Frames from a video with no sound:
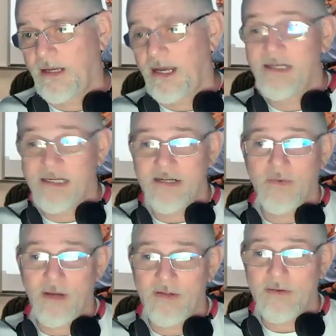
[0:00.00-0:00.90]
I need to know
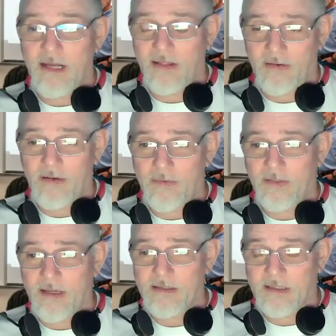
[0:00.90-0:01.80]
why you got a
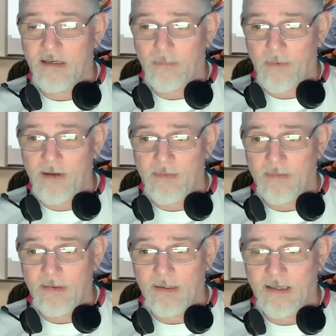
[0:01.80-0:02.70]
$31,000
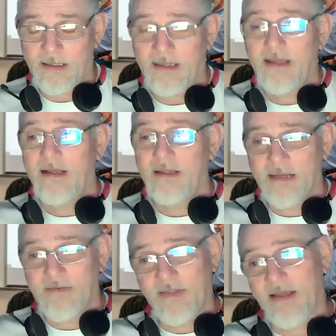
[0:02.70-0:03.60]
premium. Okay,
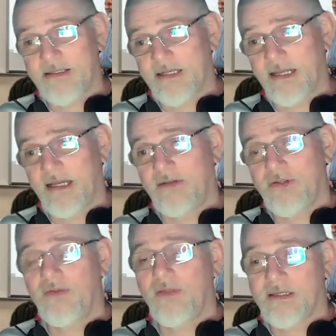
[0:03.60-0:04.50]
7,000 down,
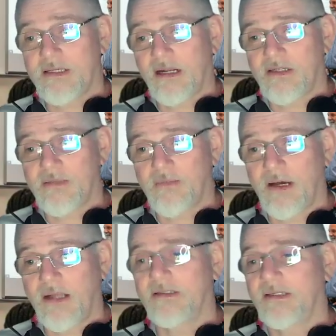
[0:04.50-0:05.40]
$2,000 a
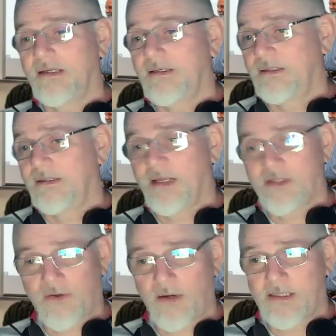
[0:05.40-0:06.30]
month. That's
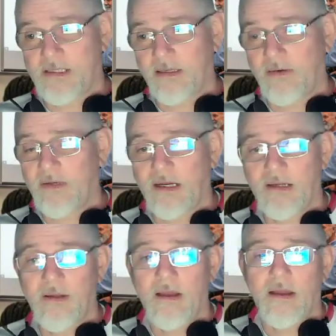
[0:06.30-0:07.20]
crazy.
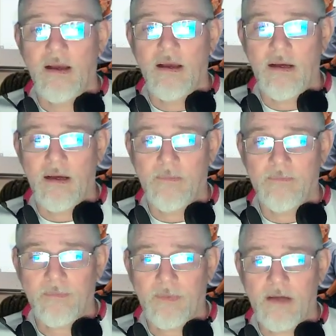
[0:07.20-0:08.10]
Okay.
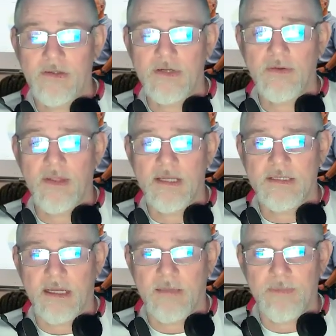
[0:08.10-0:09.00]
Also, it's
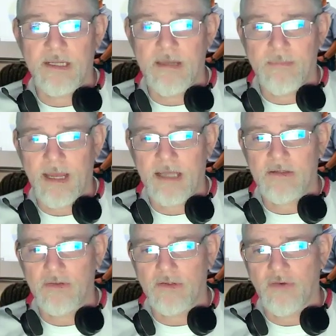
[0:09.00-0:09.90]
a big impact
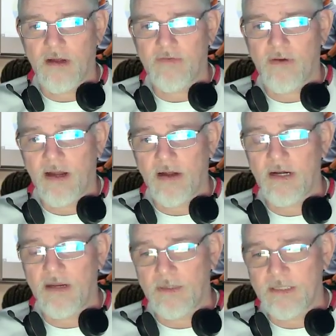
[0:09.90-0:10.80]
on the driver
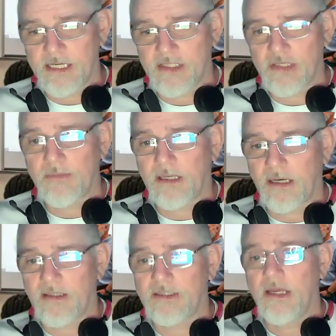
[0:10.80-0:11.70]
hiring and retention
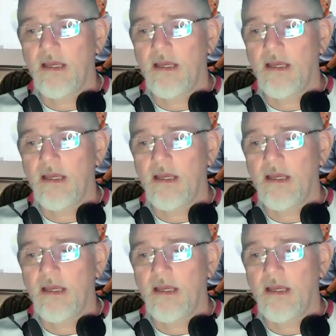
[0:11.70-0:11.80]
because